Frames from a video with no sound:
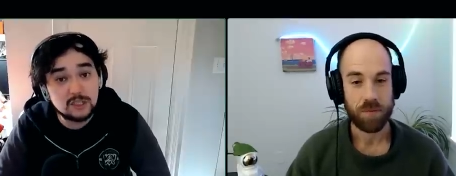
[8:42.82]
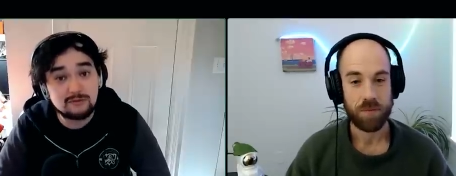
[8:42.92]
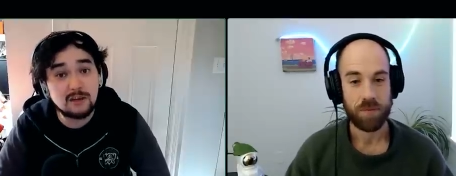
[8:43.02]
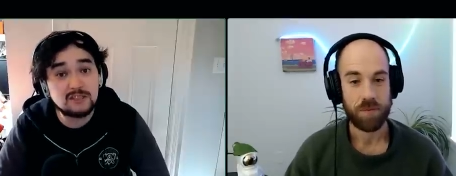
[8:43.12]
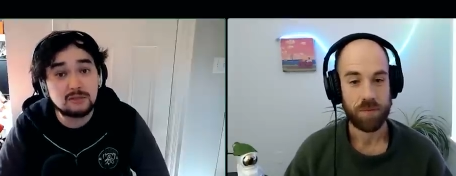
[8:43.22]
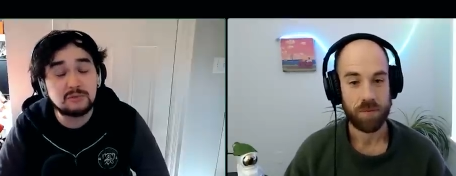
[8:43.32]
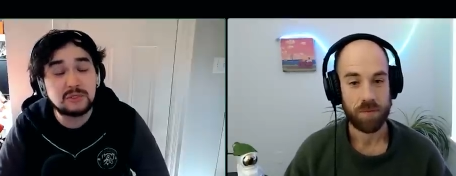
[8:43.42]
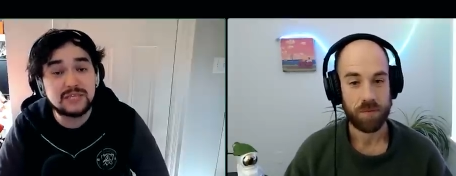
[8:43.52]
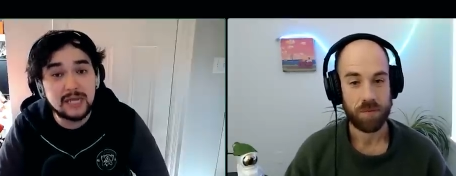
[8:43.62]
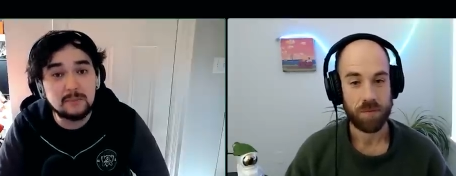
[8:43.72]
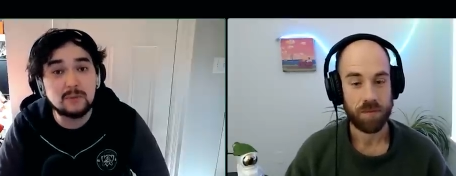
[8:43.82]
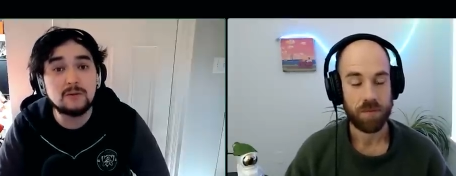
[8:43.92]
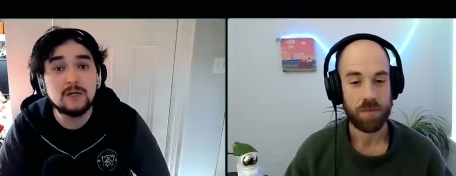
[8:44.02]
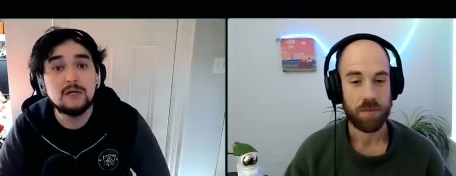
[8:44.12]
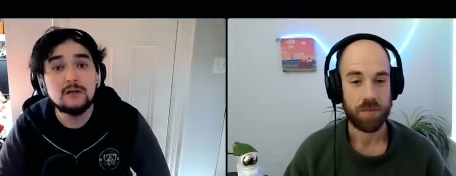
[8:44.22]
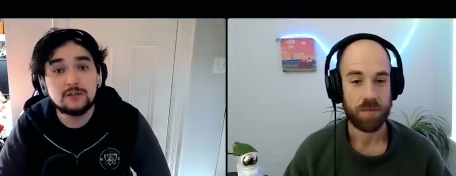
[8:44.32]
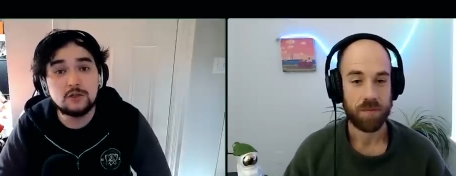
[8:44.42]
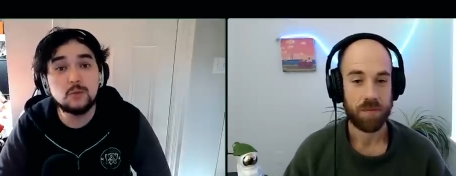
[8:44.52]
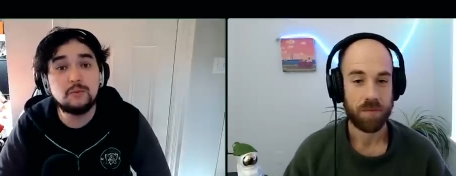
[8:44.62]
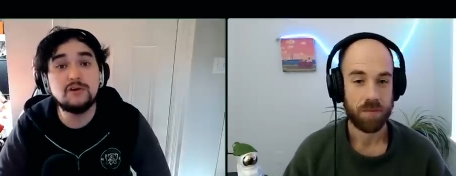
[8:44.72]
Speaker 1: this roster was able
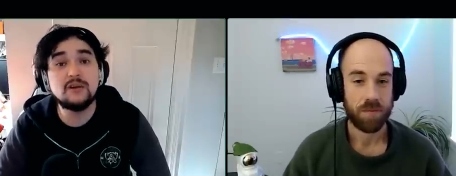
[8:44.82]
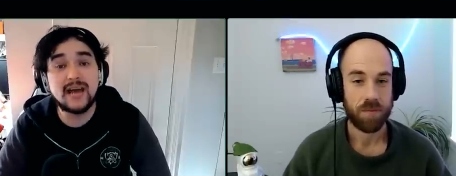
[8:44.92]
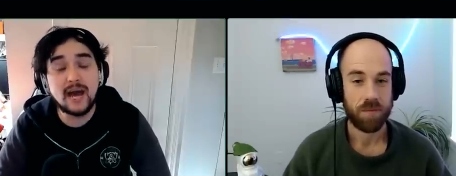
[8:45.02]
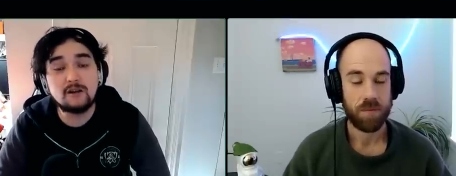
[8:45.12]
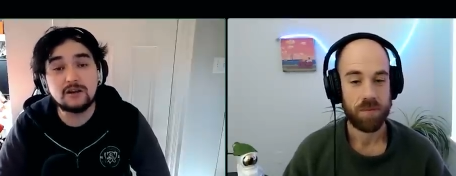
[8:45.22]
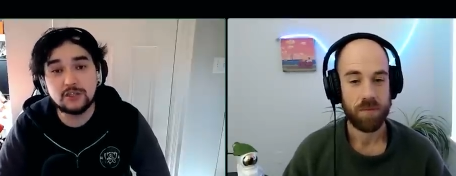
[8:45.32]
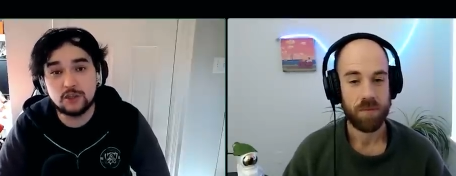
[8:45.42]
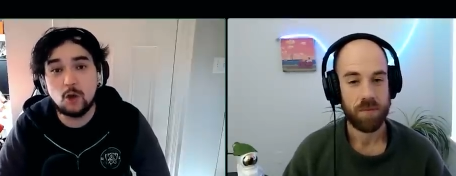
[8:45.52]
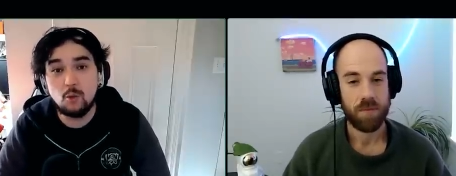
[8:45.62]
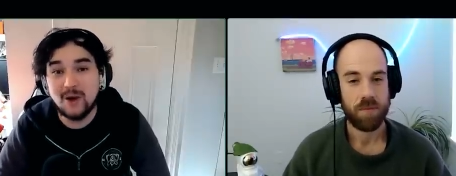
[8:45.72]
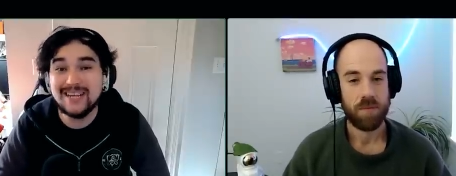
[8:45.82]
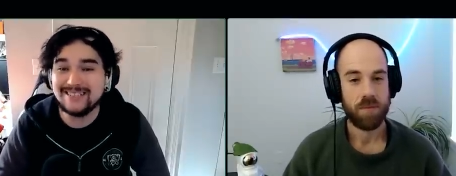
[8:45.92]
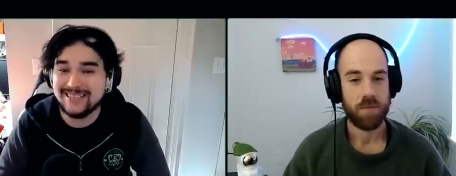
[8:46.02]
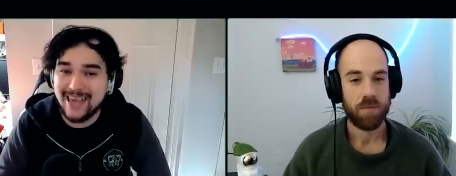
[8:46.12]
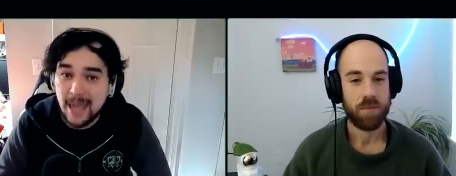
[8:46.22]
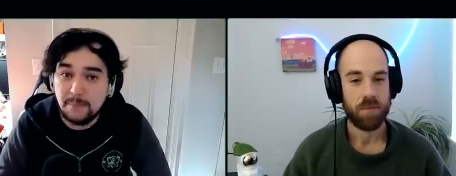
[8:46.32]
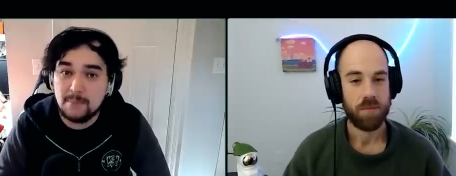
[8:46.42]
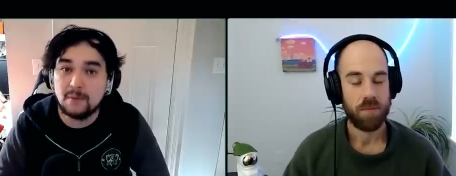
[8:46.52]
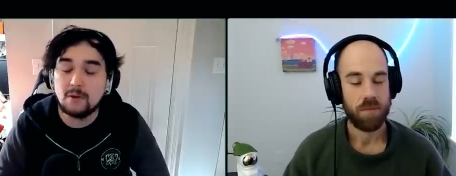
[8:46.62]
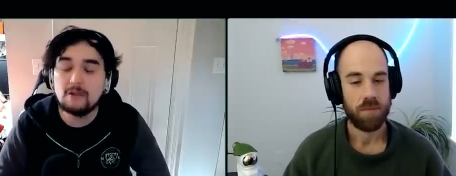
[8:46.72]
to put out and show what is
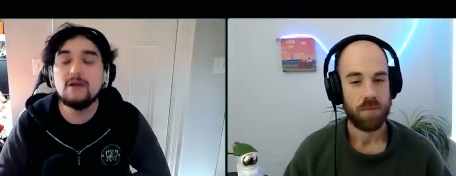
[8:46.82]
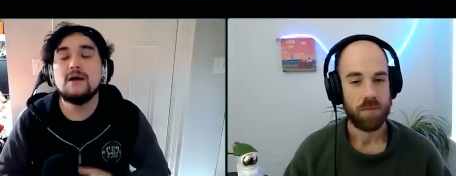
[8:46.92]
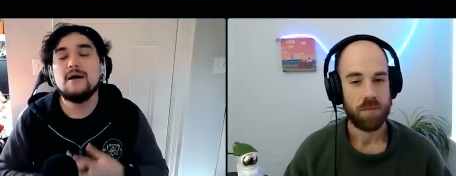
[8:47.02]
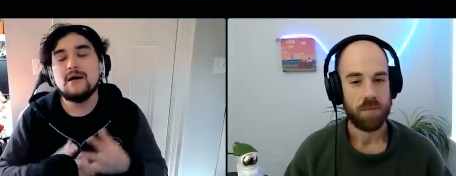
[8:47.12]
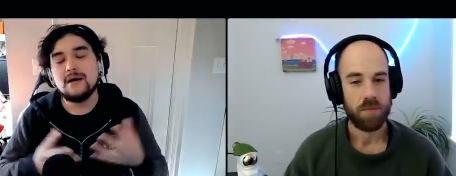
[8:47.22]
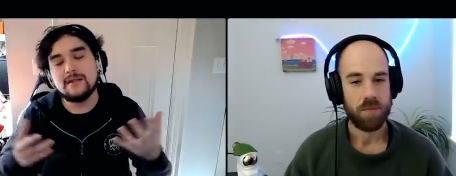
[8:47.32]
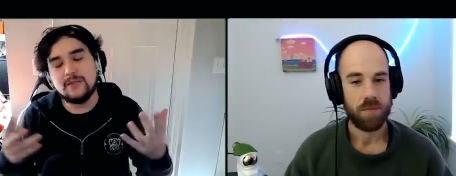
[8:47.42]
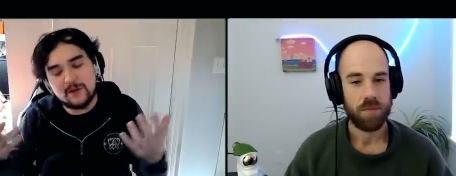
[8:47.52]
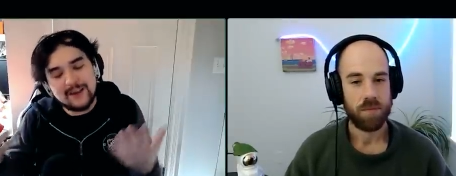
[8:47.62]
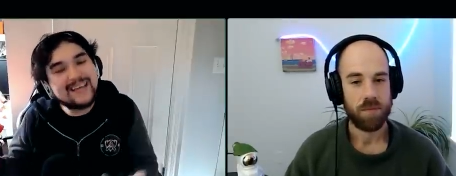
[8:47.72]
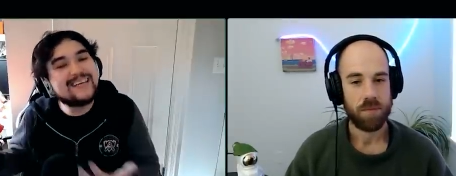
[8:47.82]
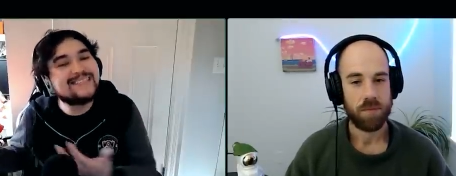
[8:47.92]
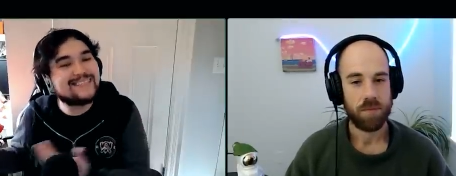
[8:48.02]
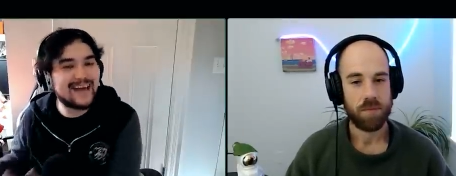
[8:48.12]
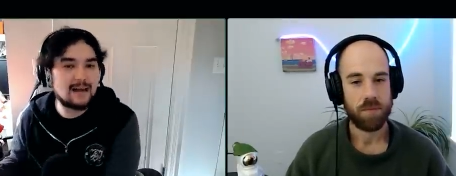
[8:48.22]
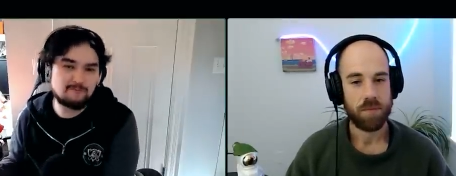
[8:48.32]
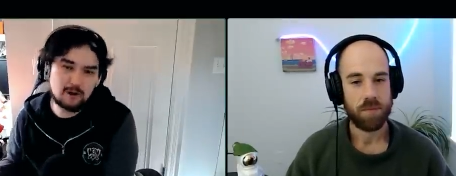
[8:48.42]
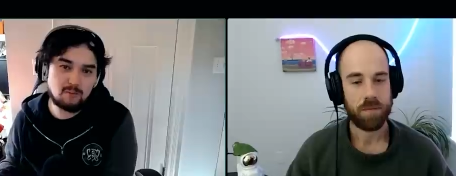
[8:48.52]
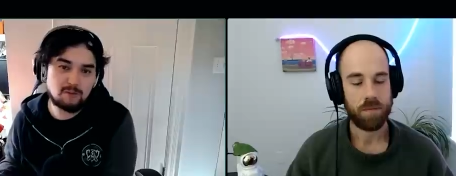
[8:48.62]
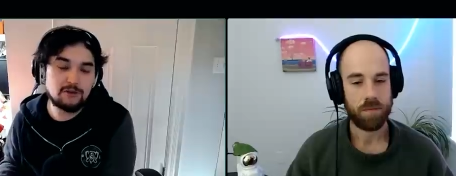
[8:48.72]
capable, there is that
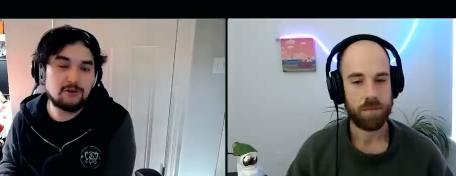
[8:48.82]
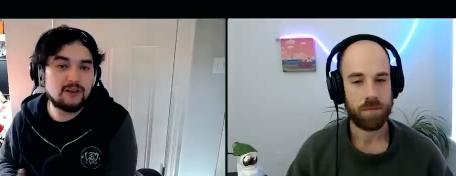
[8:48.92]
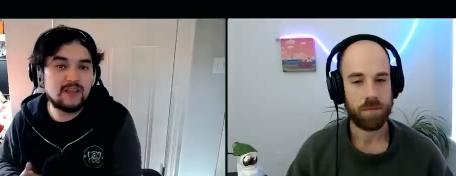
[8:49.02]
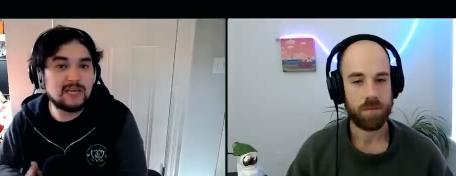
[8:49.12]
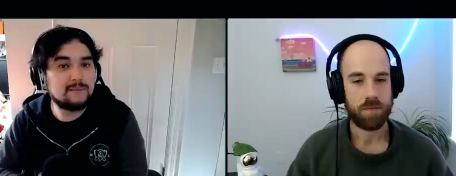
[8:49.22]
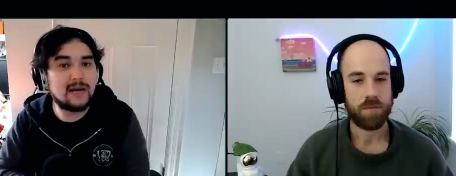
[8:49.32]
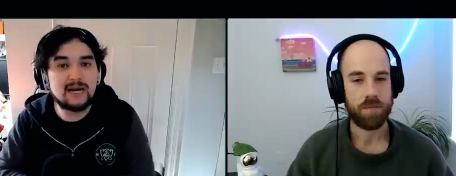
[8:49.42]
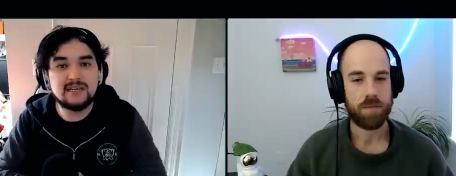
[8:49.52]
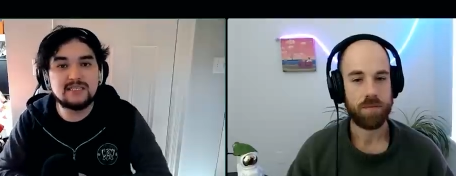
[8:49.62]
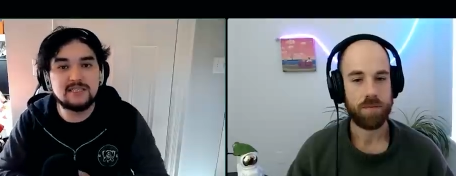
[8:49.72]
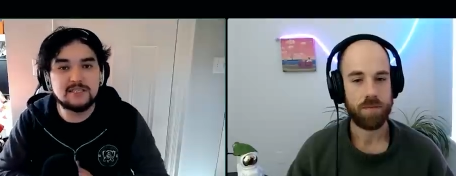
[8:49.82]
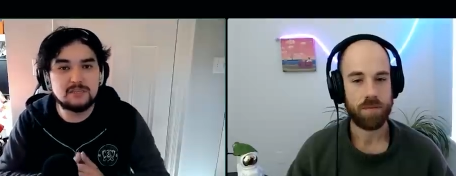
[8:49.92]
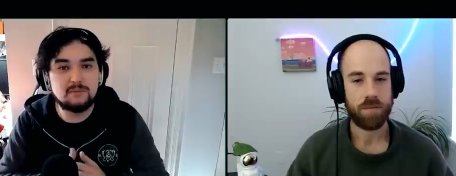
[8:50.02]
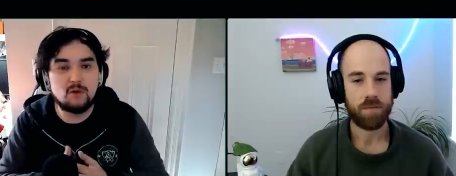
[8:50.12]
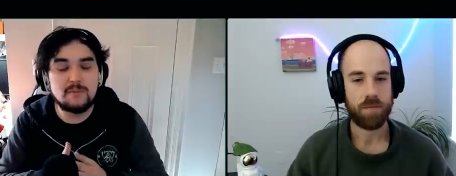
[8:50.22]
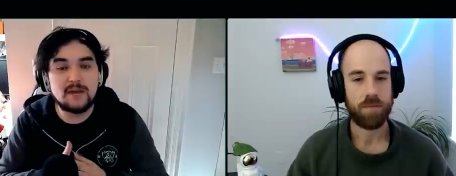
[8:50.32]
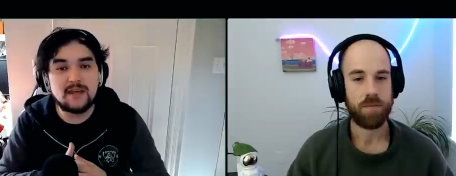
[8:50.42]
realm where you can think about it as a disappointment.